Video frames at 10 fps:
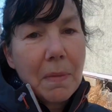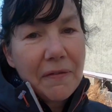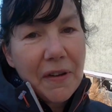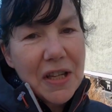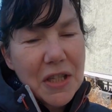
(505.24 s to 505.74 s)
My
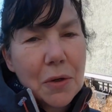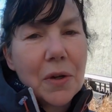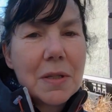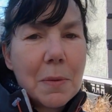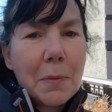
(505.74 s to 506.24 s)
first
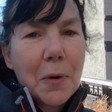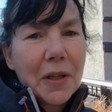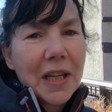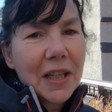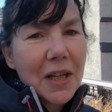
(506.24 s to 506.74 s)
thought as we're
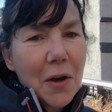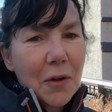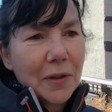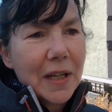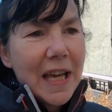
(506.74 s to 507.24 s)
walking
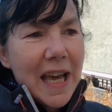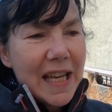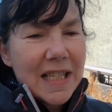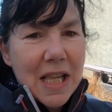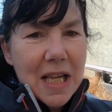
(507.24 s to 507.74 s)
along
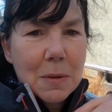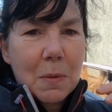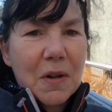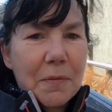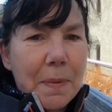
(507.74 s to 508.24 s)
is this
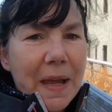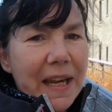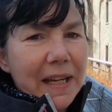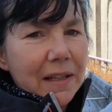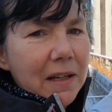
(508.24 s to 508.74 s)
would have
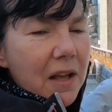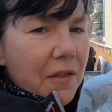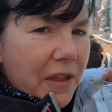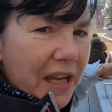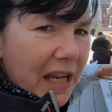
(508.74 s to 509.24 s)
been
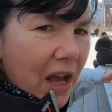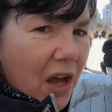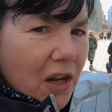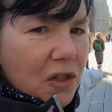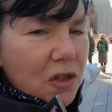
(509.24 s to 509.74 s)
the
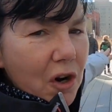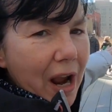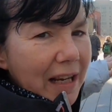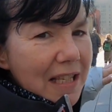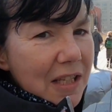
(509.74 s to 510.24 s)
uh,
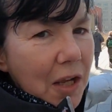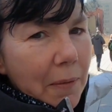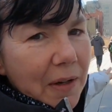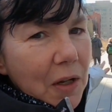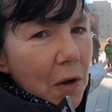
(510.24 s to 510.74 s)
tracks
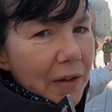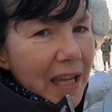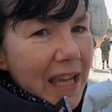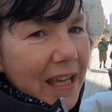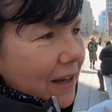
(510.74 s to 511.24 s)
going along
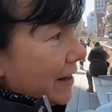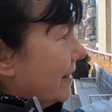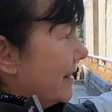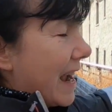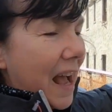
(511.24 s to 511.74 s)
here
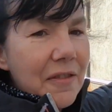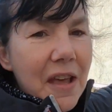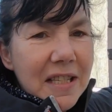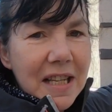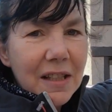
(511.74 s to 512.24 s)
and
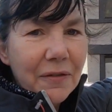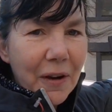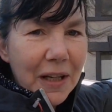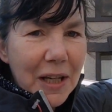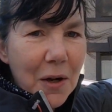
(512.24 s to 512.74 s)
there's these
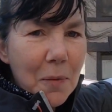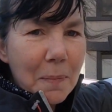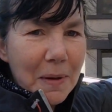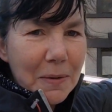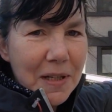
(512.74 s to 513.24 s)
funky old
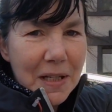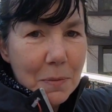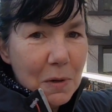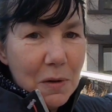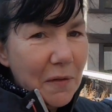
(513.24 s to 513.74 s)

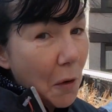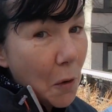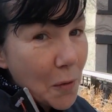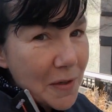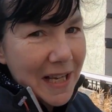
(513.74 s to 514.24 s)
buildings which we've
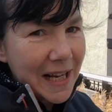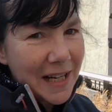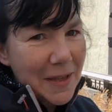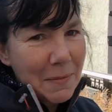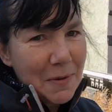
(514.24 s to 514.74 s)
all seen
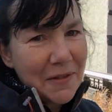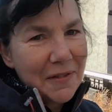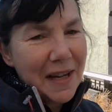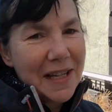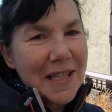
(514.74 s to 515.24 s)
in the
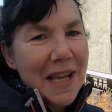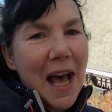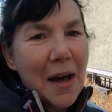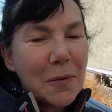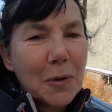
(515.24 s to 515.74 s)
movies
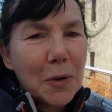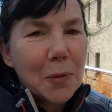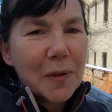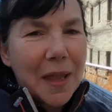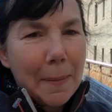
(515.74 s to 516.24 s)
how
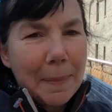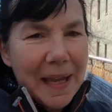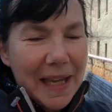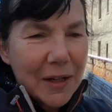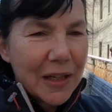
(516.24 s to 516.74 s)
cool would that be
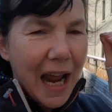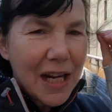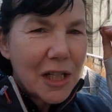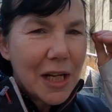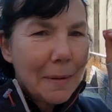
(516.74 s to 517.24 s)
you can
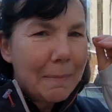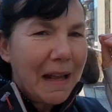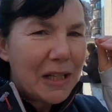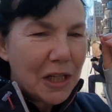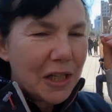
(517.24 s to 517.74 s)
actually
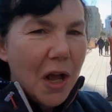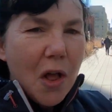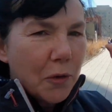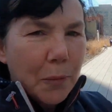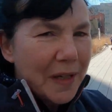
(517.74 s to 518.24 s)
imagine the